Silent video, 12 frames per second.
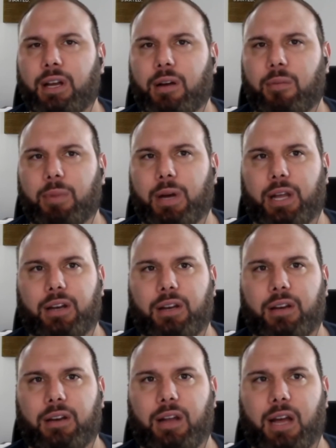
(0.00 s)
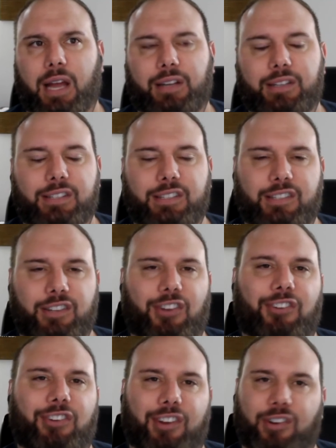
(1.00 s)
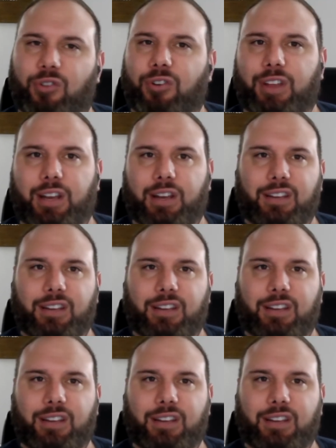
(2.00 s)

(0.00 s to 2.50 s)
but I still didn't really